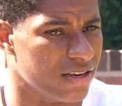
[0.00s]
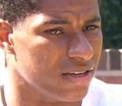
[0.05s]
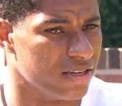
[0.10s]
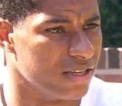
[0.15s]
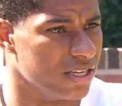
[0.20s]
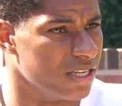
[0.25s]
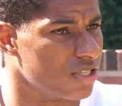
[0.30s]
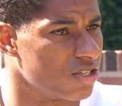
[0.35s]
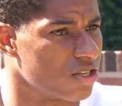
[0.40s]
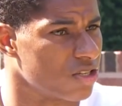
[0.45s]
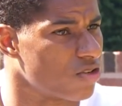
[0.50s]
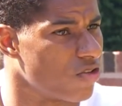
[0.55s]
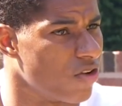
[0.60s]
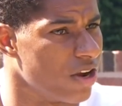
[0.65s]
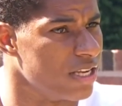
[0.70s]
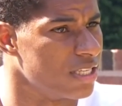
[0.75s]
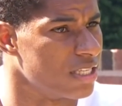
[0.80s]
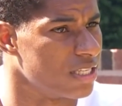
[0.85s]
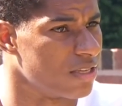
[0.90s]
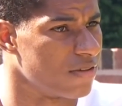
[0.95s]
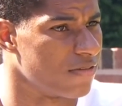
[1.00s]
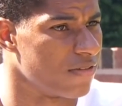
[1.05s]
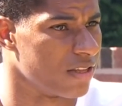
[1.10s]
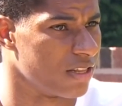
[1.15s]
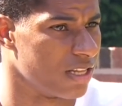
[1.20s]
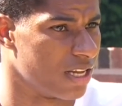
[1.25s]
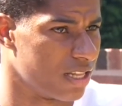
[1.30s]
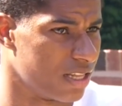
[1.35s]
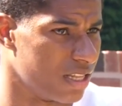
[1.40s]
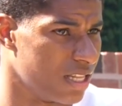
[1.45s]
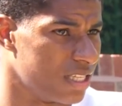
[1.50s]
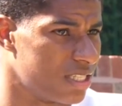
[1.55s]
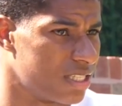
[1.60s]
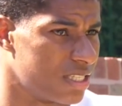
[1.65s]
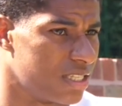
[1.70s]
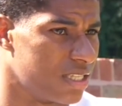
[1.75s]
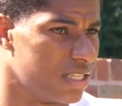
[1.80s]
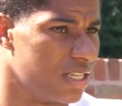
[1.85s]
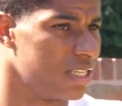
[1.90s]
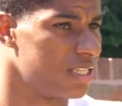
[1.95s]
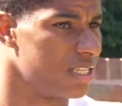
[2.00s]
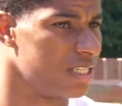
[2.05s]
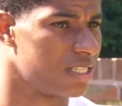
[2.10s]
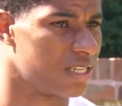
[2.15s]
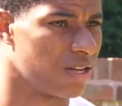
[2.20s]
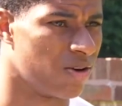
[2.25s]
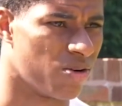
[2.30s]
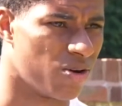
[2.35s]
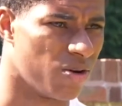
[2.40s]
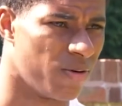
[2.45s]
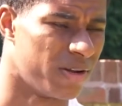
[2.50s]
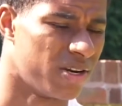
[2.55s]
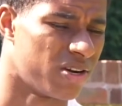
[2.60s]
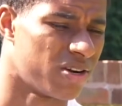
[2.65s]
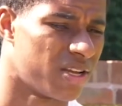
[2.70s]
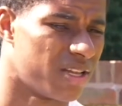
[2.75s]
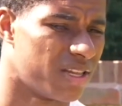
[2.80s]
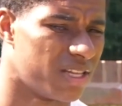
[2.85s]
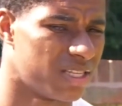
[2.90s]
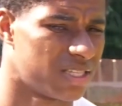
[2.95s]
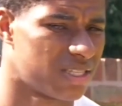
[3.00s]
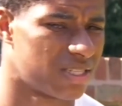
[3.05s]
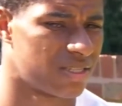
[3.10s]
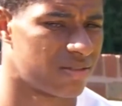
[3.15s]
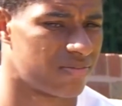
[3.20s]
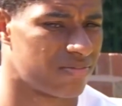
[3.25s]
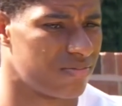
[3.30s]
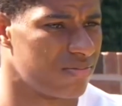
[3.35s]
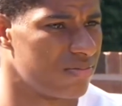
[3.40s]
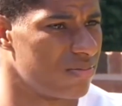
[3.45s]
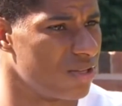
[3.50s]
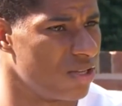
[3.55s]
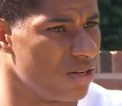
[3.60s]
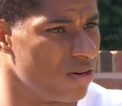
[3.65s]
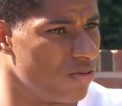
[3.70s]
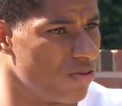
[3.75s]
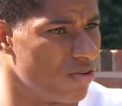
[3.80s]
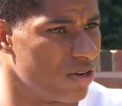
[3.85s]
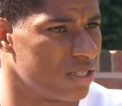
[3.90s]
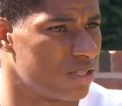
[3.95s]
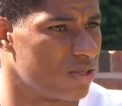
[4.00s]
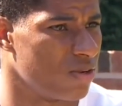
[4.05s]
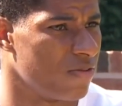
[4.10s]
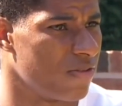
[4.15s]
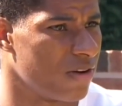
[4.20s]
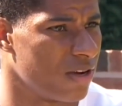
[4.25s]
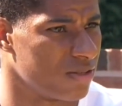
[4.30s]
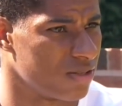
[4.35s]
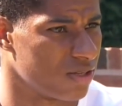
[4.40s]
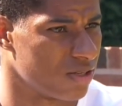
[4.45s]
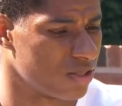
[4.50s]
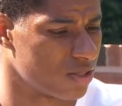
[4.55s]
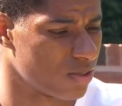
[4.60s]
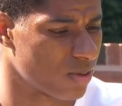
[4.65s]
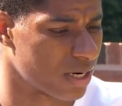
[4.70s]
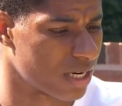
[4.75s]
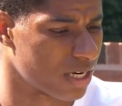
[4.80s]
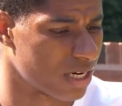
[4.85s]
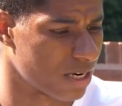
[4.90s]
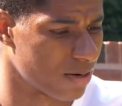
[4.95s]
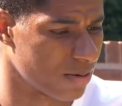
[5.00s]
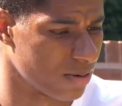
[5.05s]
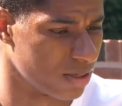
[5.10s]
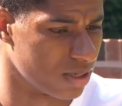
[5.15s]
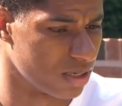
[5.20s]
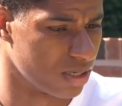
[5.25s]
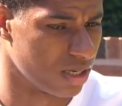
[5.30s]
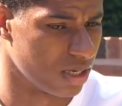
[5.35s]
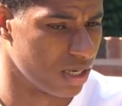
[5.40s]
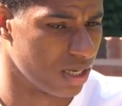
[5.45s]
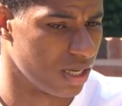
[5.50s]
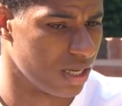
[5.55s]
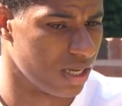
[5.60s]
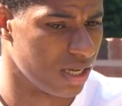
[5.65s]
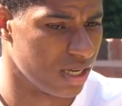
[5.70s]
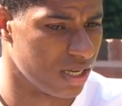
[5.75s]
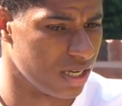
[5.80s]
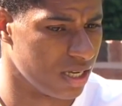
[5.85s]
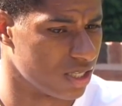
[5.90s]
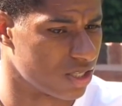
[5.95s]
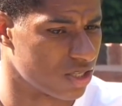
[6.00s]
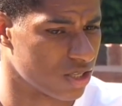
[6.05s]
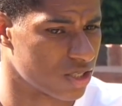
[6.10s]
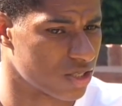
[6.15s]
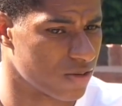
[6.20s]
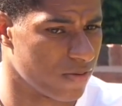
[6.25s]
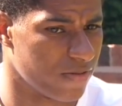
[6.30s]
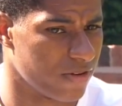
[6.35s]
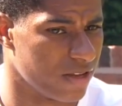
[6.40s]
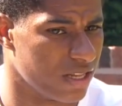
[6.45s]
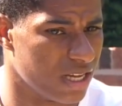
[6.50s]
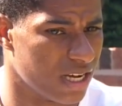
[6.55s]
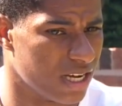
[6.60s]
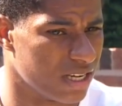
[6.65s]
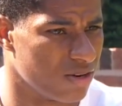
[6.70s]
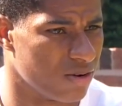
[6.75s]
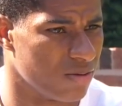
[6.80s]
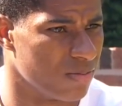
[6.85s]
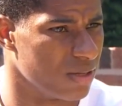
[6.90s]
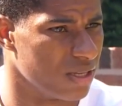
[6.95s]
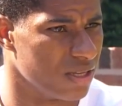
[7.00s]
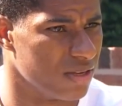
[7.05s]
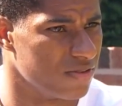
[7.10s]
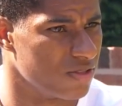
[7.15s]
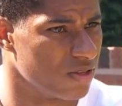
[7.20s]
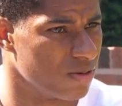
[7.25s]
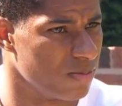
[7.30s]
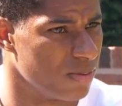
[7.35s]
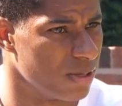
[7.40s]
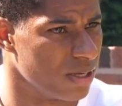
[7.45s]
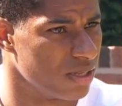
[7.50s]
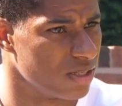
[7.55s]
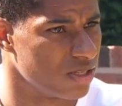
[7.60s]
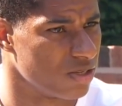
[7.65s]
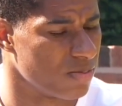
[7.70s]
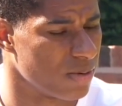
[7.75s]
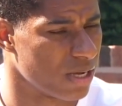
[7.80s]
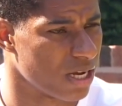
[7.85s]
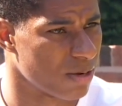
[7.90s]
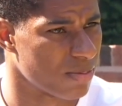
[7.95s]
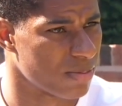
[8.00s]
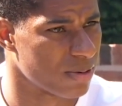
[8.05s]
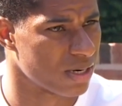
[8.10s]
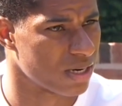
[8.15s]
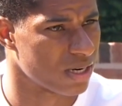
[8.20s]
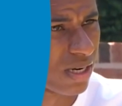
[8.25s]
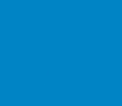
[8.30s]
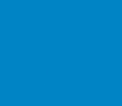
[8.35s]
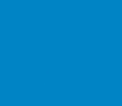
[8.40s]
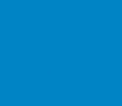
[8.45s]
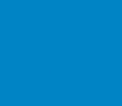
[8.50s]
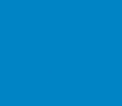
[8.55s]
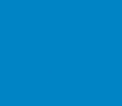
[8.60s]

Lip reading: And it's just crazy to think that this is still going on at this, you know, we're in 2020 now, and it's just something that I don't believe should be happening.